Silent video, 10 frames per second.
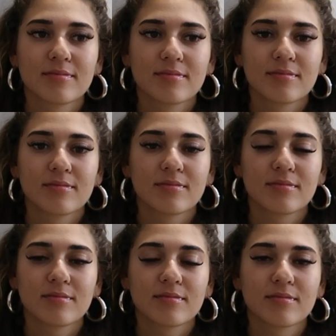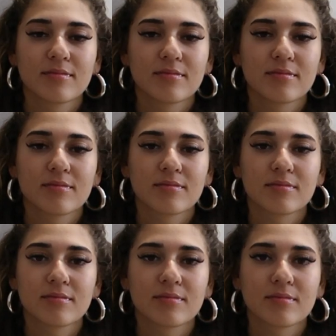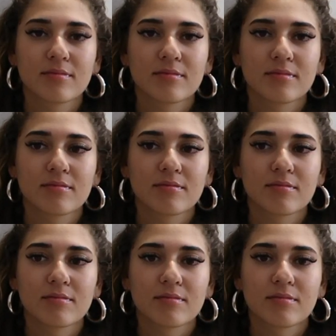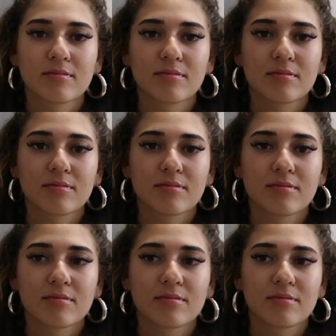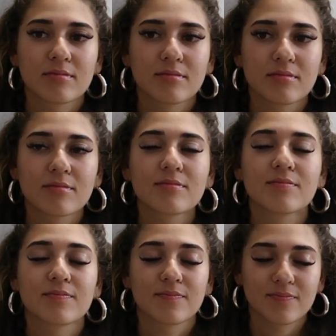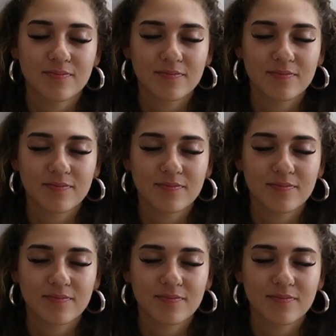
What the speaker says: This person isn't speaking.